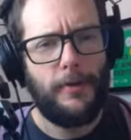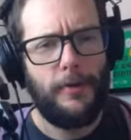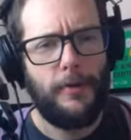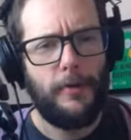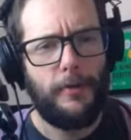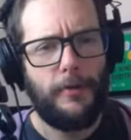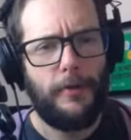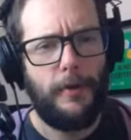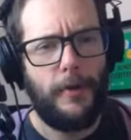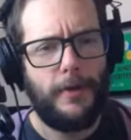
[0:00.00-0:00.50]

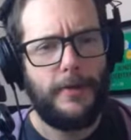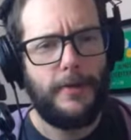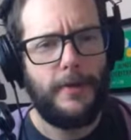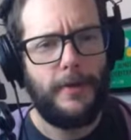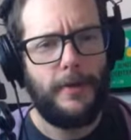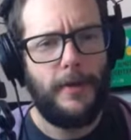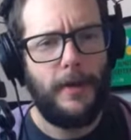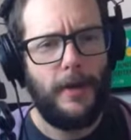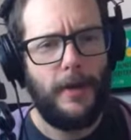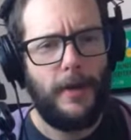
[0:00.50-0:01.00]
your thoughts
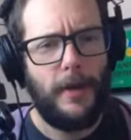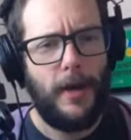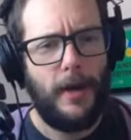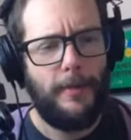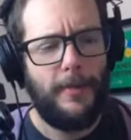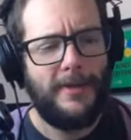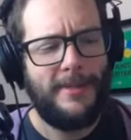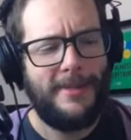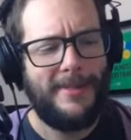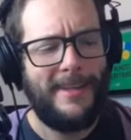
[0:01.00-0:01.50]
and
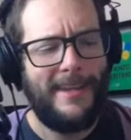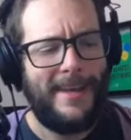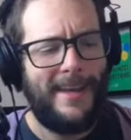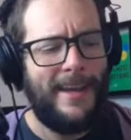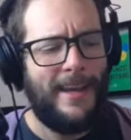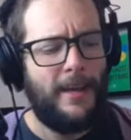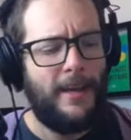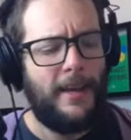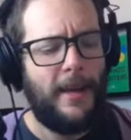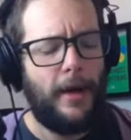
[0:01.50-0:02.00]
comments.
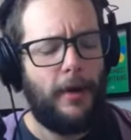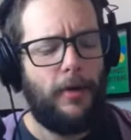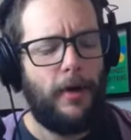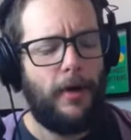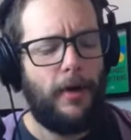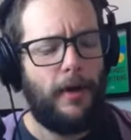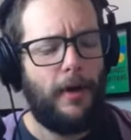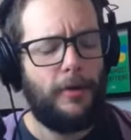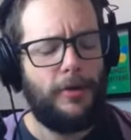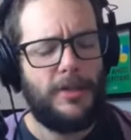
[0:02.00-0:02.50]
Now,
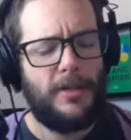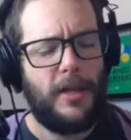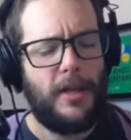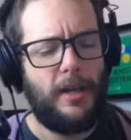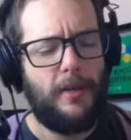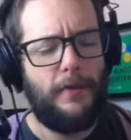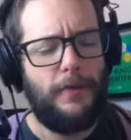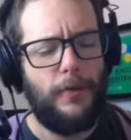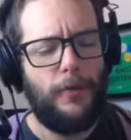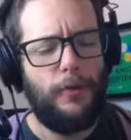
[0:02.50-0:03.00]
I'll just say
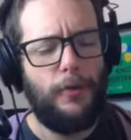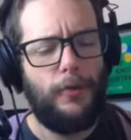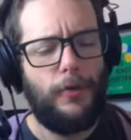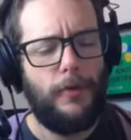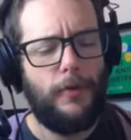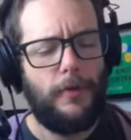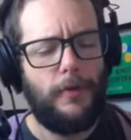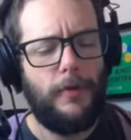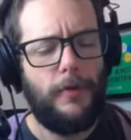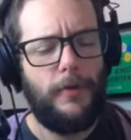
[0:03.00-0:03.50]
a
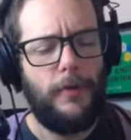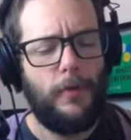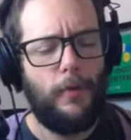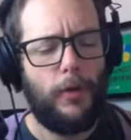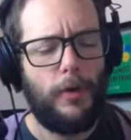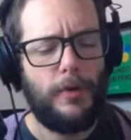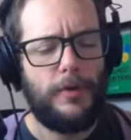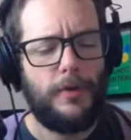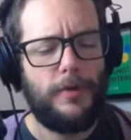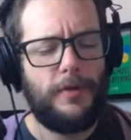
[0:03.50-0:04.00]
few
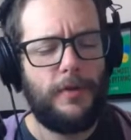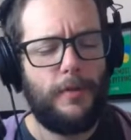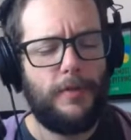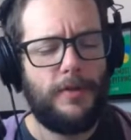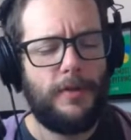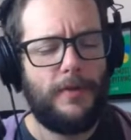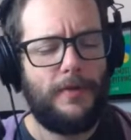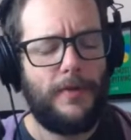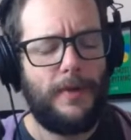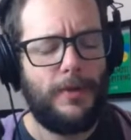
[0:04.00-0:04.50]
words in
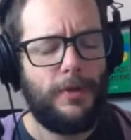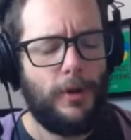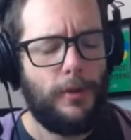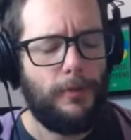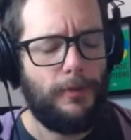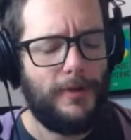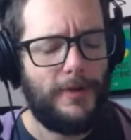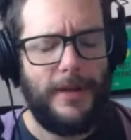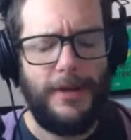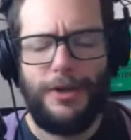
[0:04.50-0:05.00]
terms of
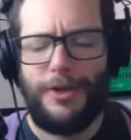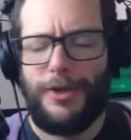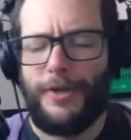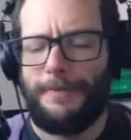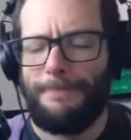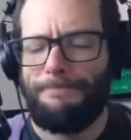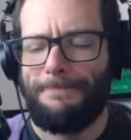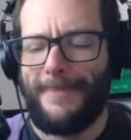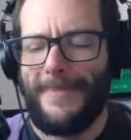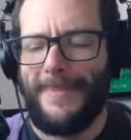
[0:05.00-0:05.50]

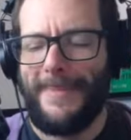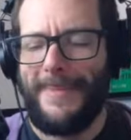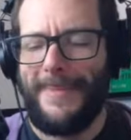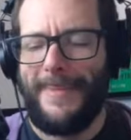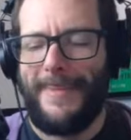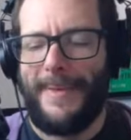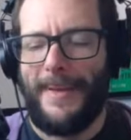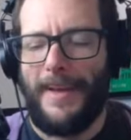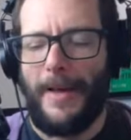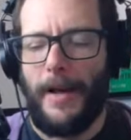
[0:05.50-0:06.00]
interpretation.
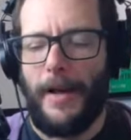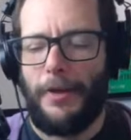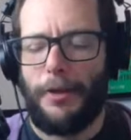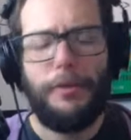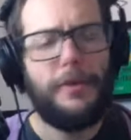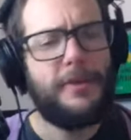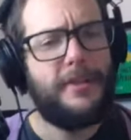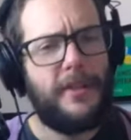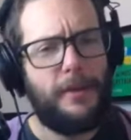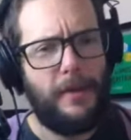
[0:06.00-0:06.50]

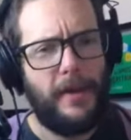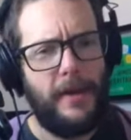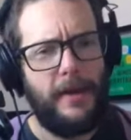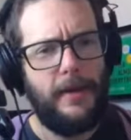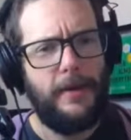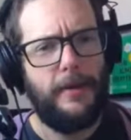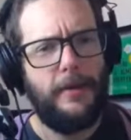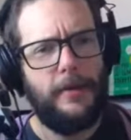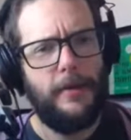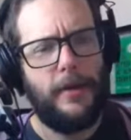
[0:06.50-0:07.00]
There is
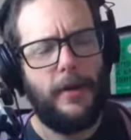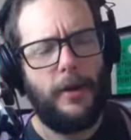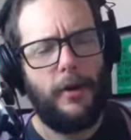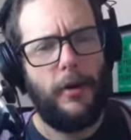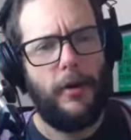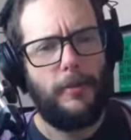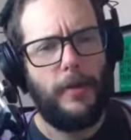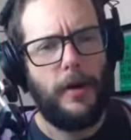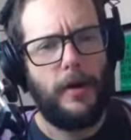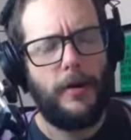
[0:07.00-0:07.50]
debate,
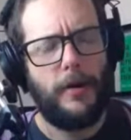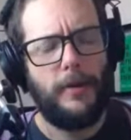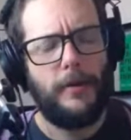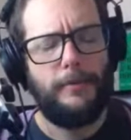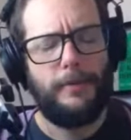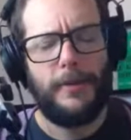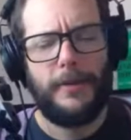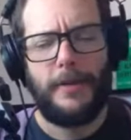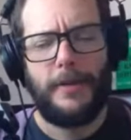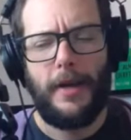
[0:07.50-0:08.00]
among
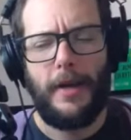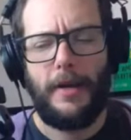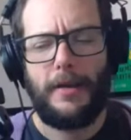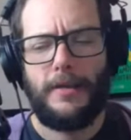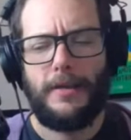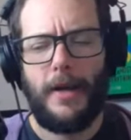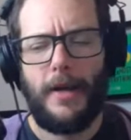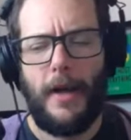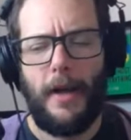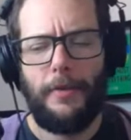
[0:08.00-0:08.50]
Platonic
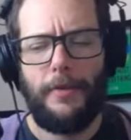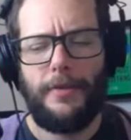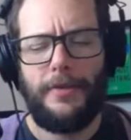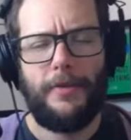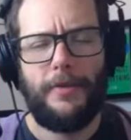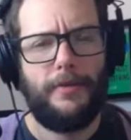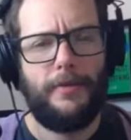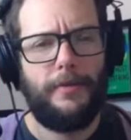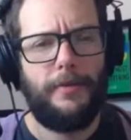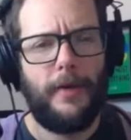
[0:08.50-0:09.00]
scholars
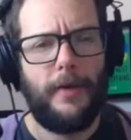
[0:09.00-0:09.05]
of